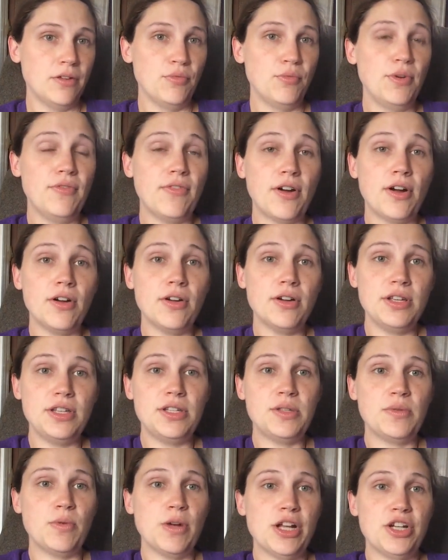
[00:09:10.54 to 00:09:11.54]
we've already
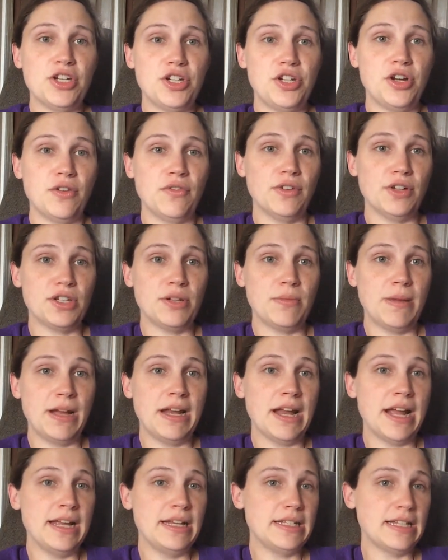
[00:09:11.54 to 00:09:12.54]
switched over to my
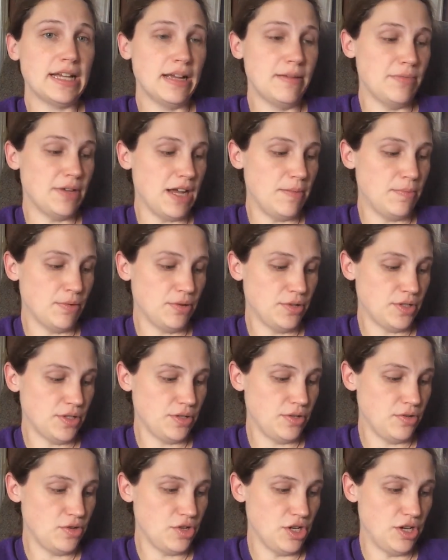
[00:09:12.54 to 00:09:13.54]
nighttime diaper
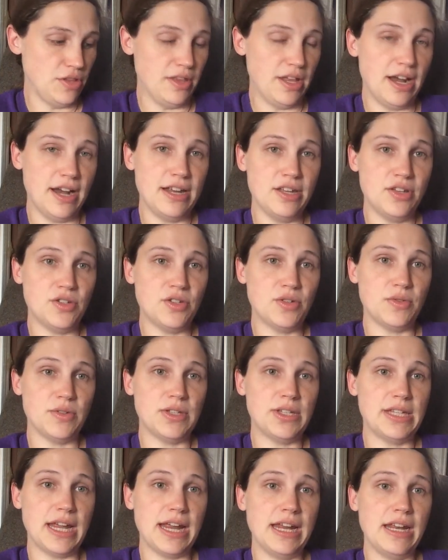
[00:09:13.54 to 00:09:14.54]
solution that I used with
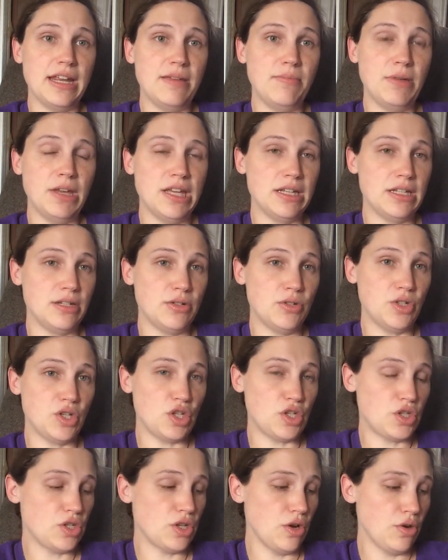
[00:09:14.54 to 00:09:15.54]
Sadie, because he was
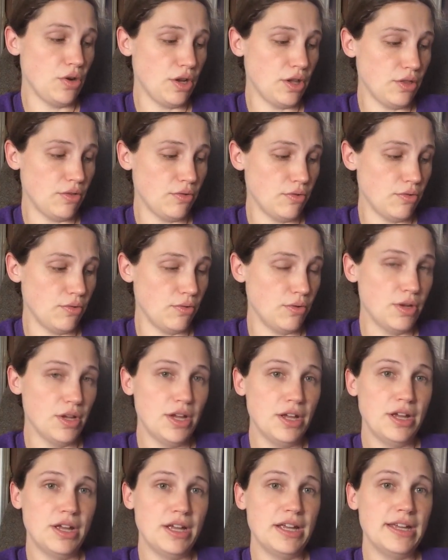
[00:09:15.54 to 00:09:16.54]
just soaking through
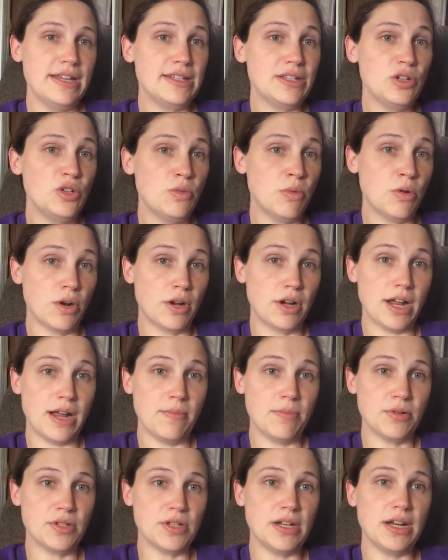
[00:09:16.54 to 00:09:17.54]
his newborn
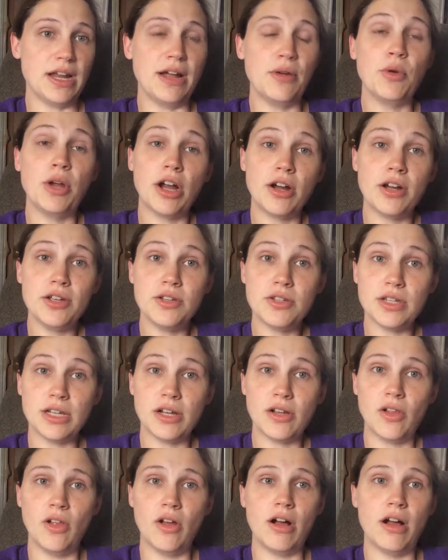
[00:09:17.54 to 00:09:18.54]
diapers at night. We are
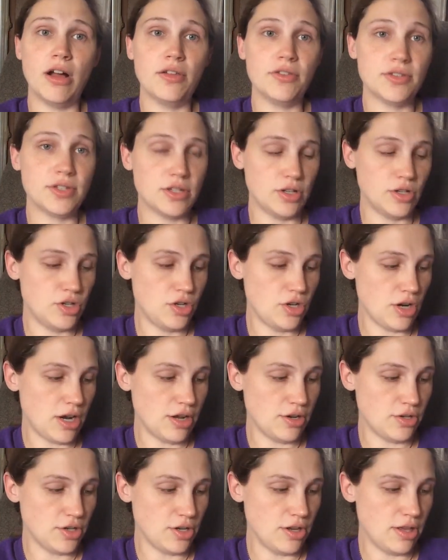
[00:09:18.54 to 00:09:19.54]
using cloth, so
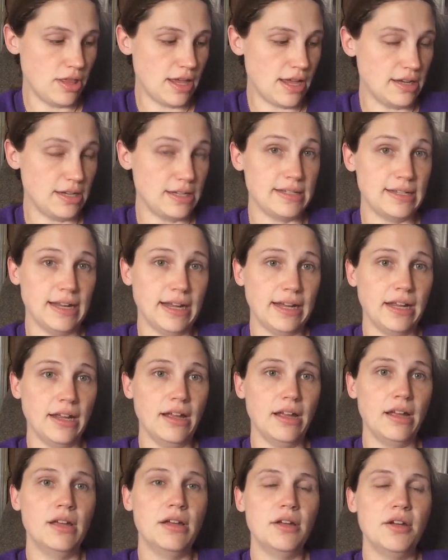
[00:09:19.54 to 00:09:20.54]
I'll show you that in a
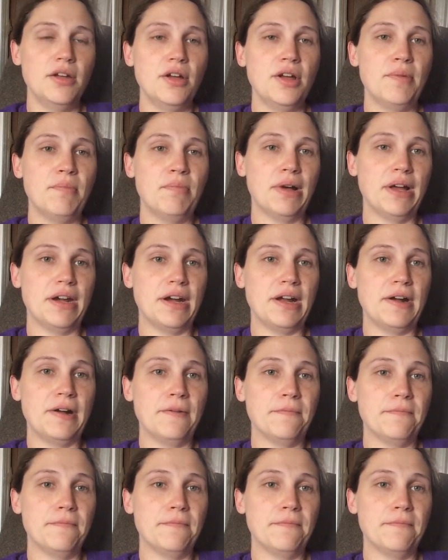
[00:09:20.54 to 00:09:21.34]
second. But